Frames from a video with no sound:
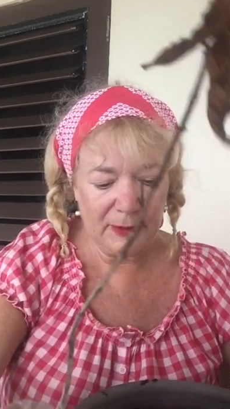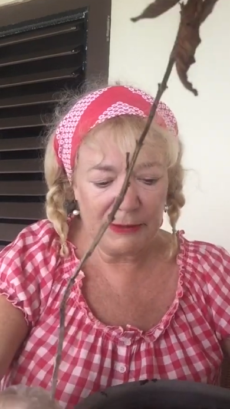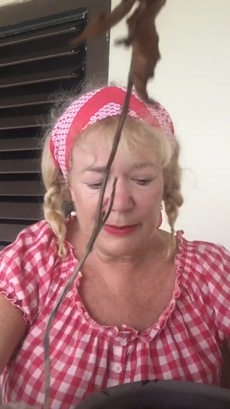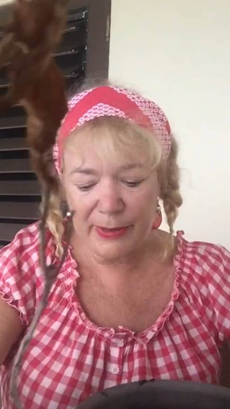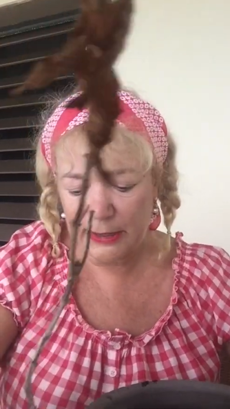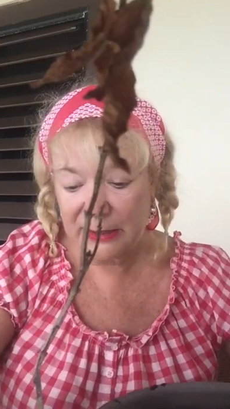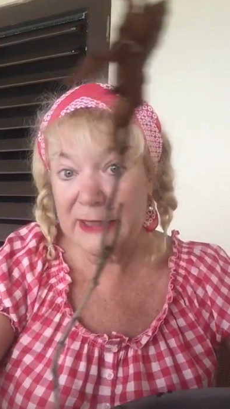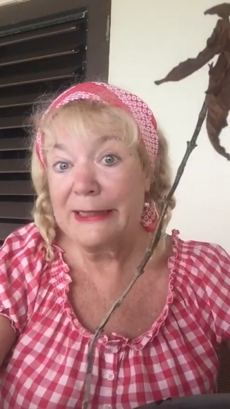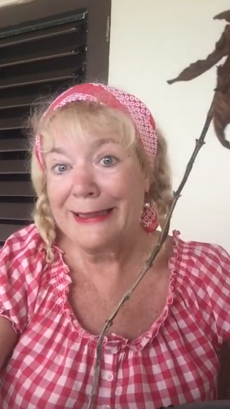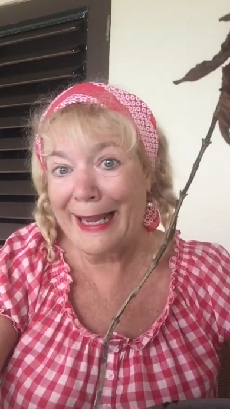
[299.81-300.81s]

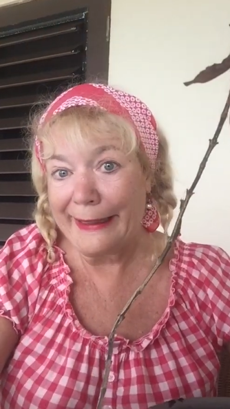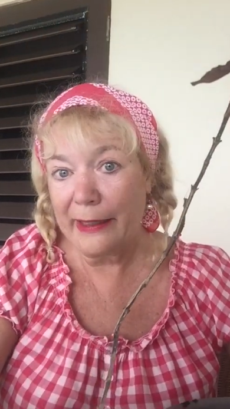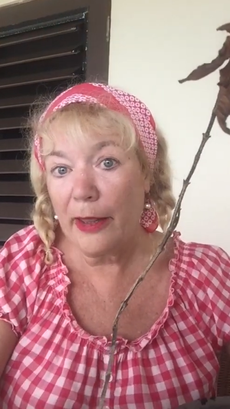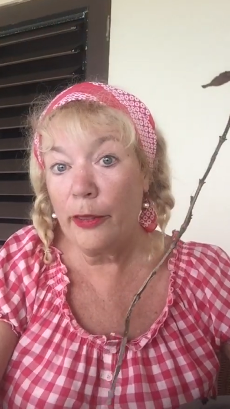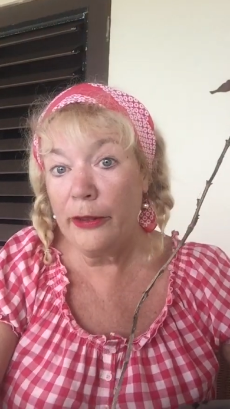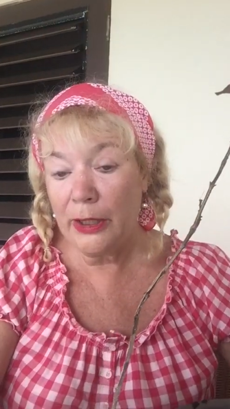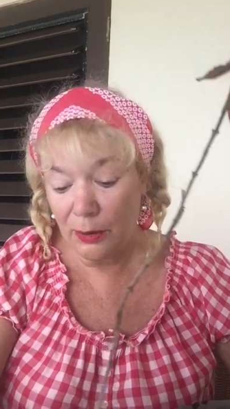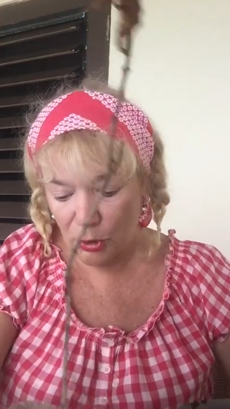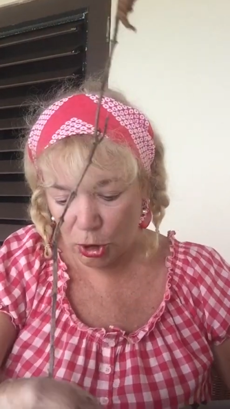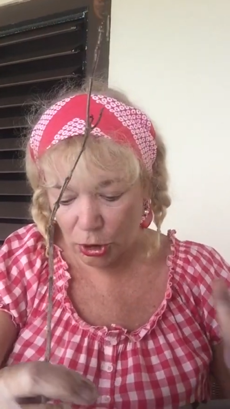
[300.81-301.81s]
smells like the
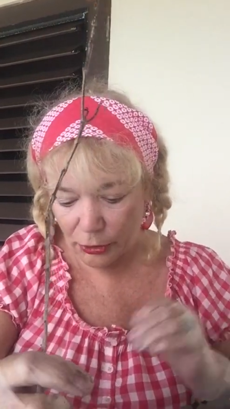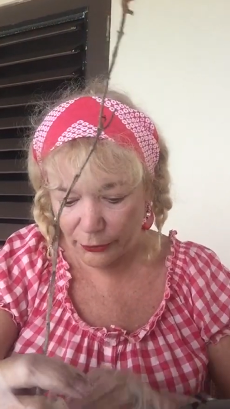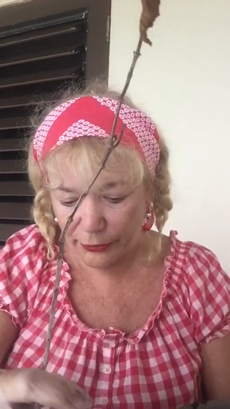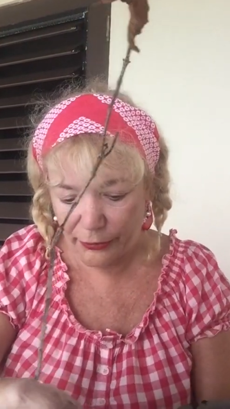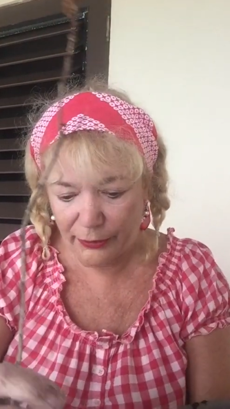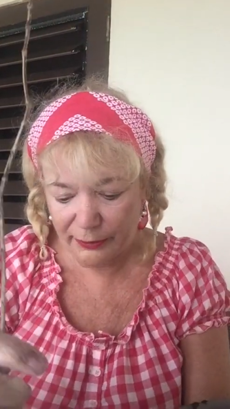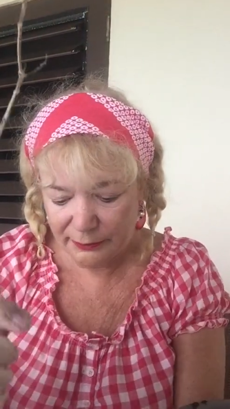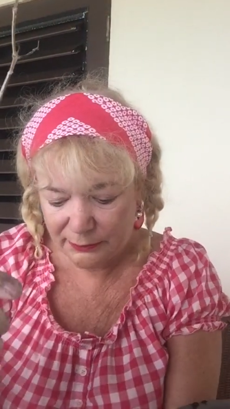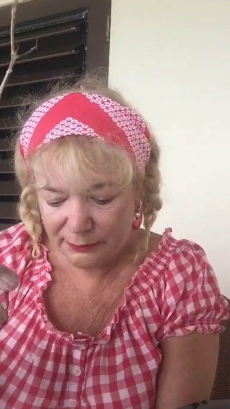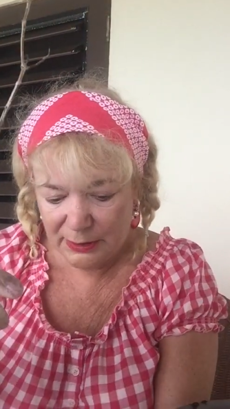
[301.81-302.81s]
earth.
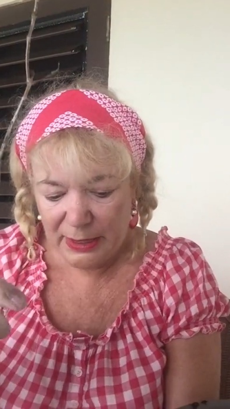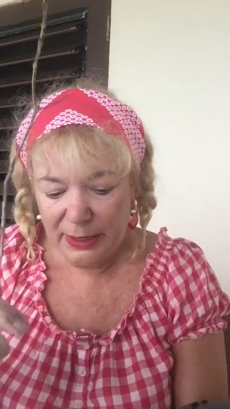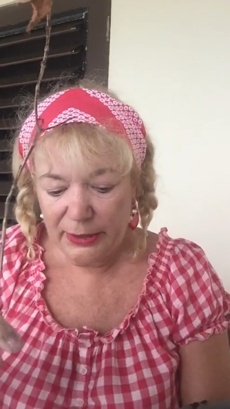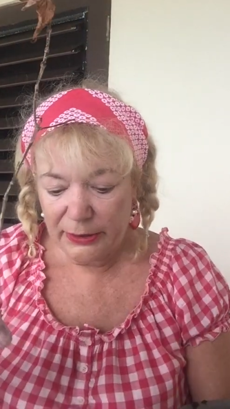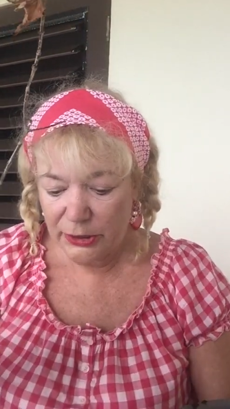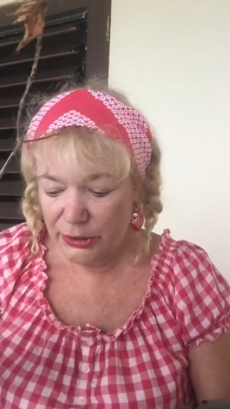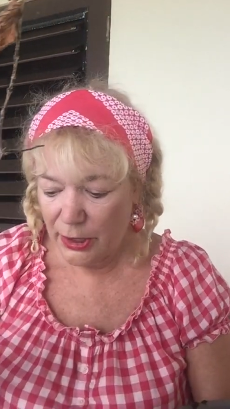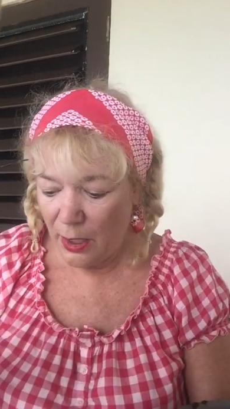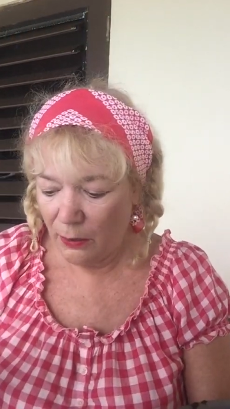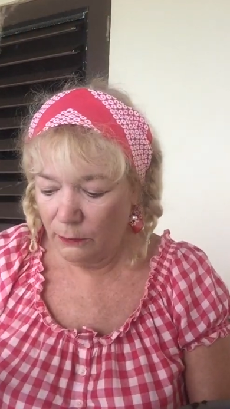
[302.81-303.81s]

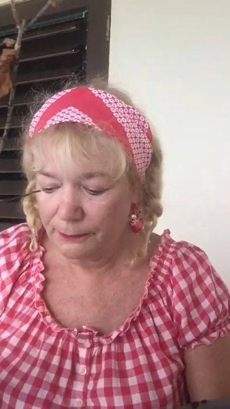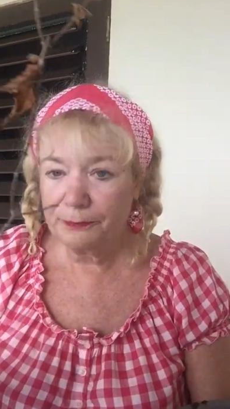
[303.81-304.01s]
So